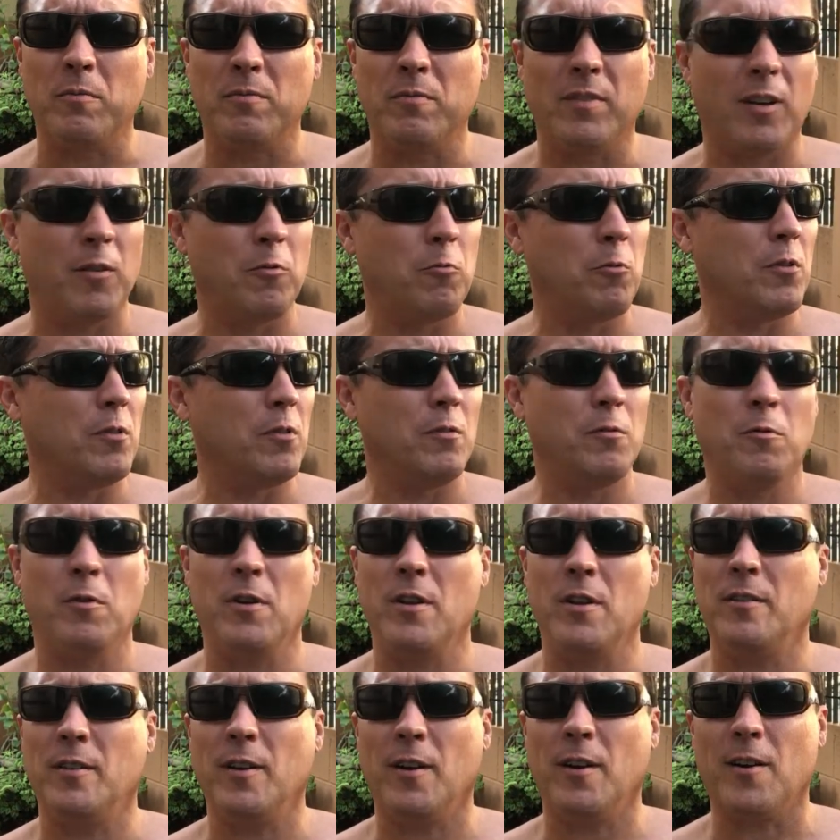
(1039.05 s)
What are
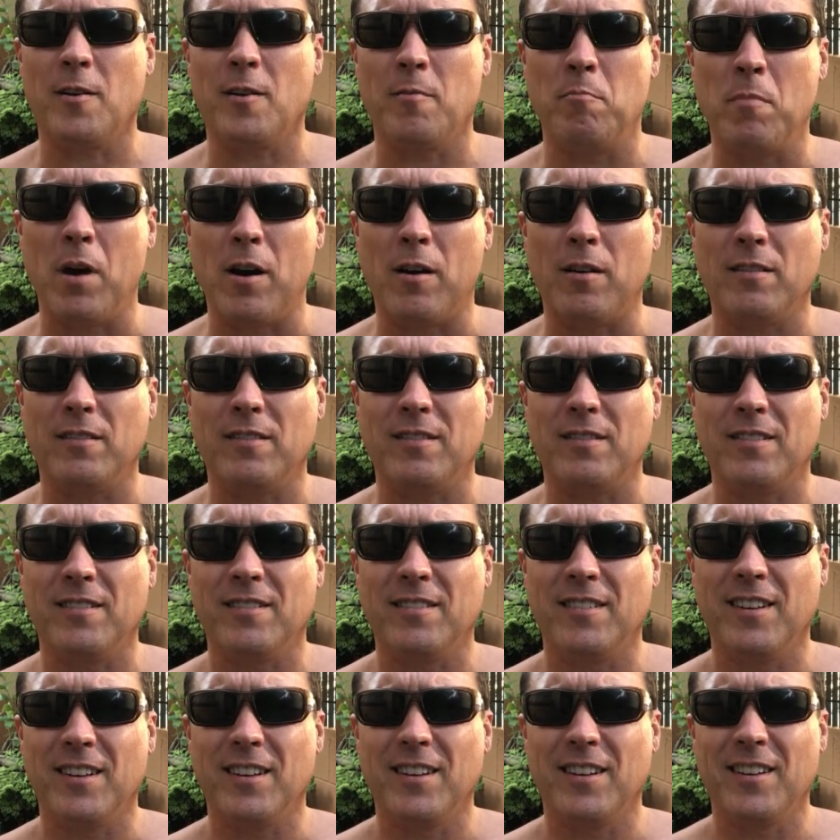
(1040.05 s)
you talking about?
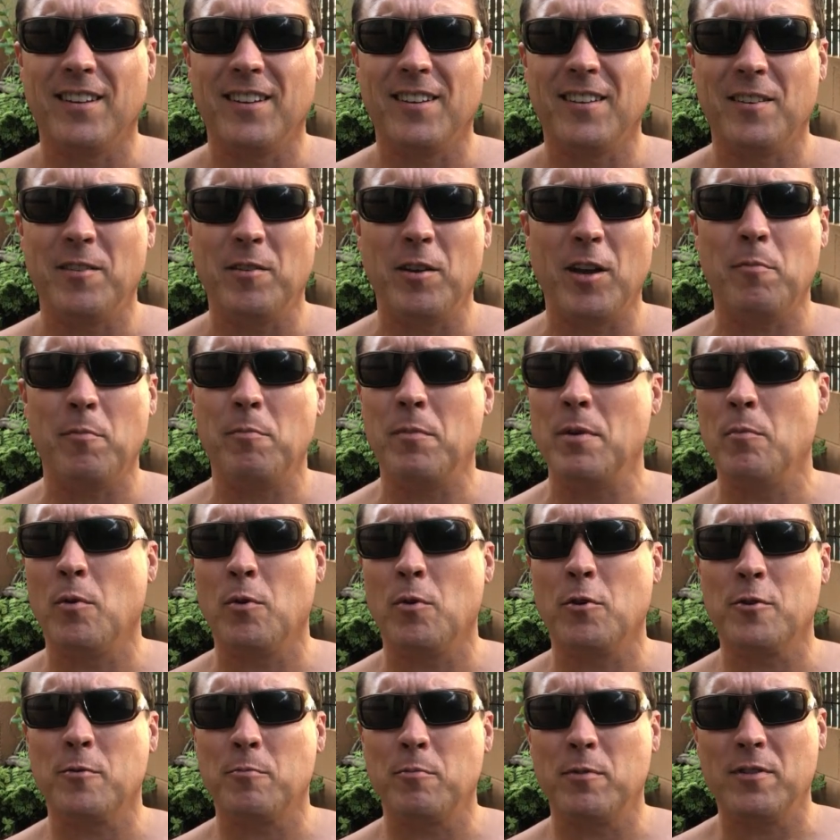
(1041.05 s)
You got to be
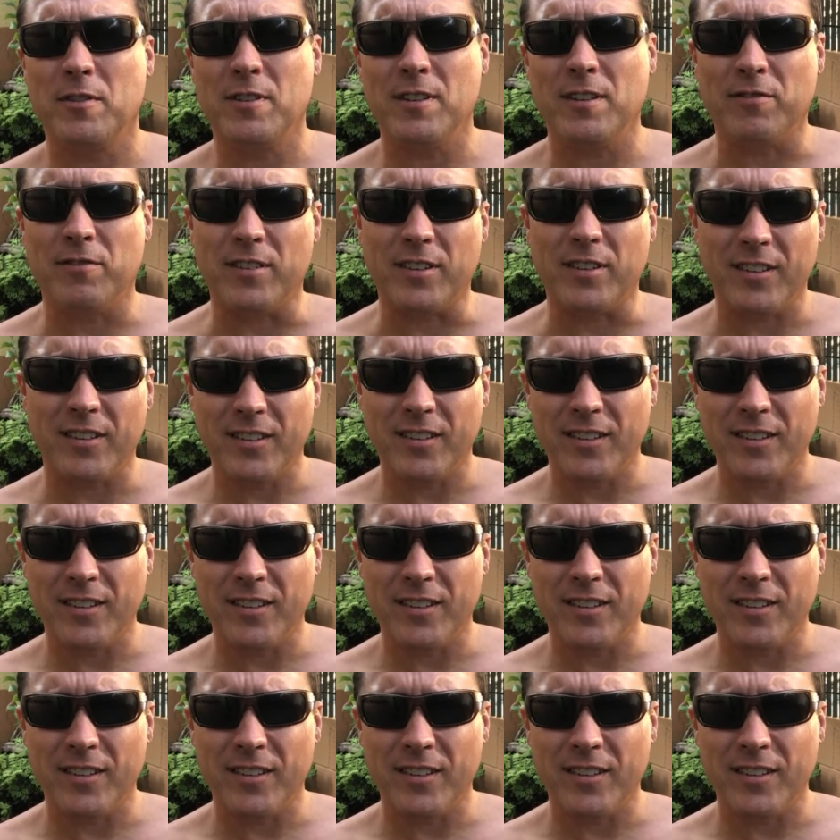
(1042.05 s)
more specific.